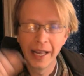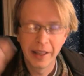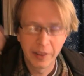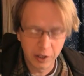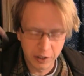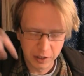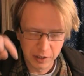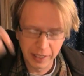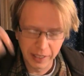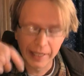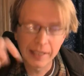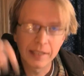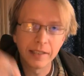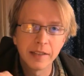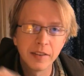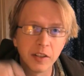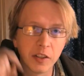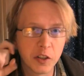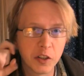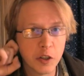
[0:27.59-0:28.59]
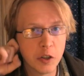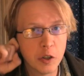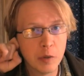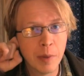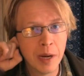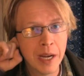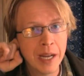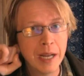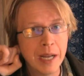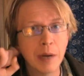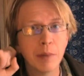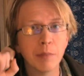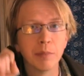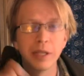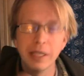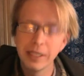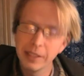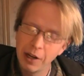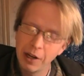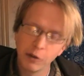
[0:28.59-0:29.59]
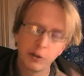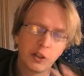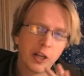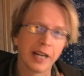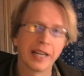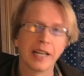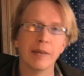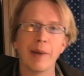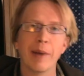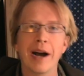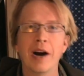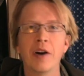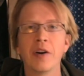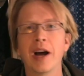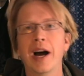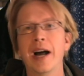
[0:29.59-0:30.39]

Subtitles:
There's links in the doob. Please go check him out.